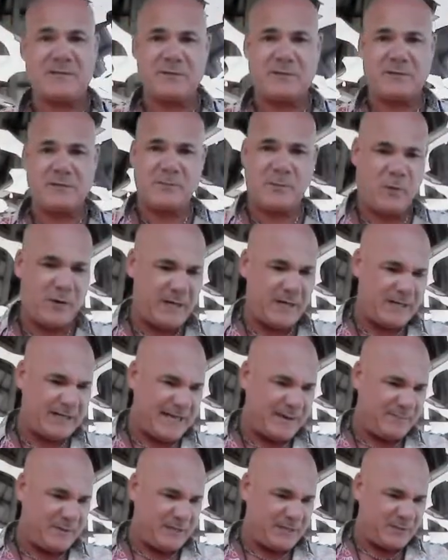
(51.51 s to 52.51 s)
So good morning.
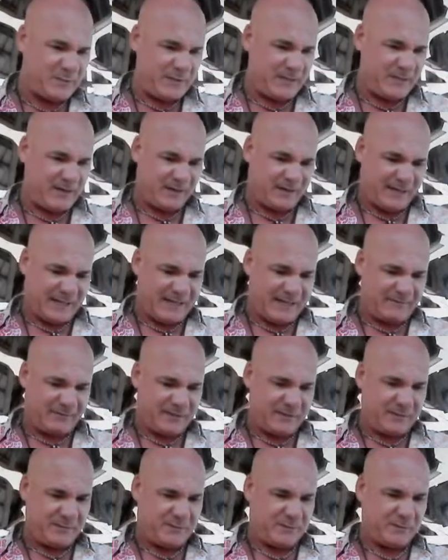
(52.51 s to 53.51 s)
And that means we are live
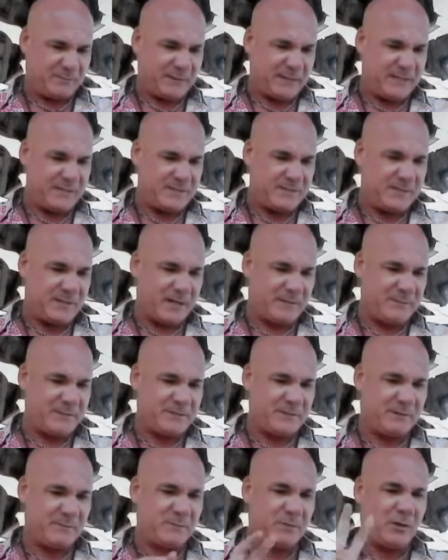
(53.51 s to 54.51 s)
on YouTube,
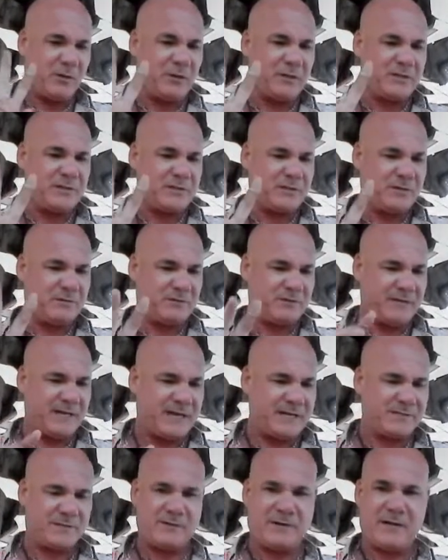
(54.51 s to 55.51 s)
gentlemen. So I'm totally stoked you
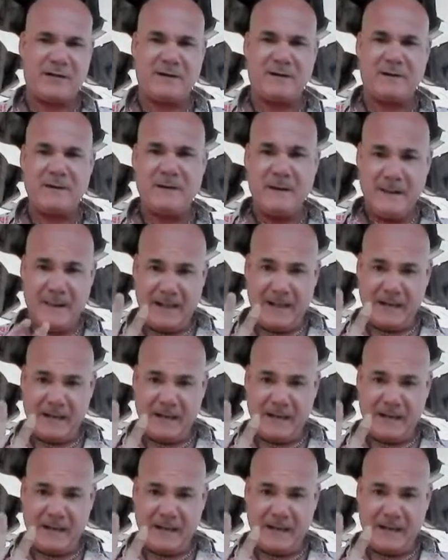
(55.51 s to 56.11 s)
guys are here.